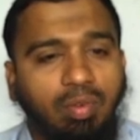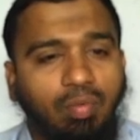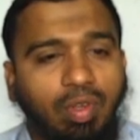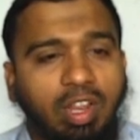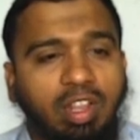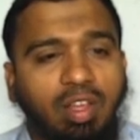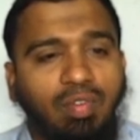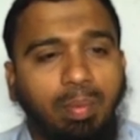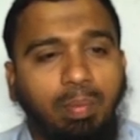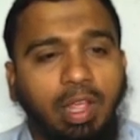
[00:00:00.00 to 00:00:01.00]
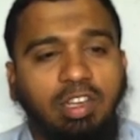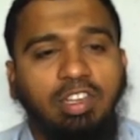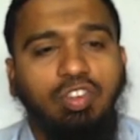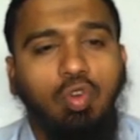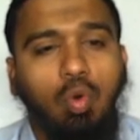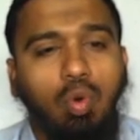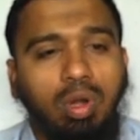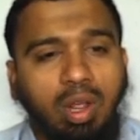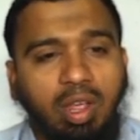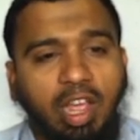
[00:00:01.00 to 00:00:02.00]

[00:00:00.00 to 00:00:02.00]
When the web page is loaded,